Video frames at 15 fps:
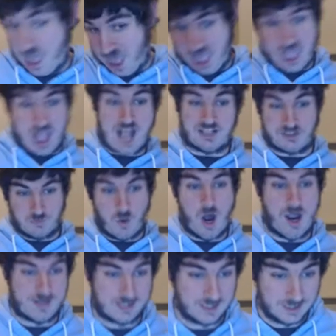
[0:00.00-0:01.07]
That's
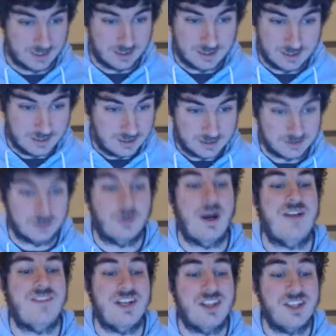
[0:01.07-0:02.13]
why! You don't
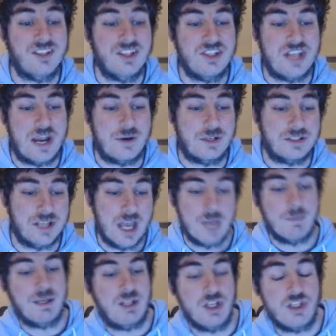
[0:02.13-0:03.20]
have anything to share on it
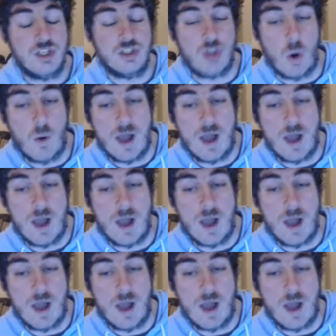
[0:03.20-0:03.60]
because you don't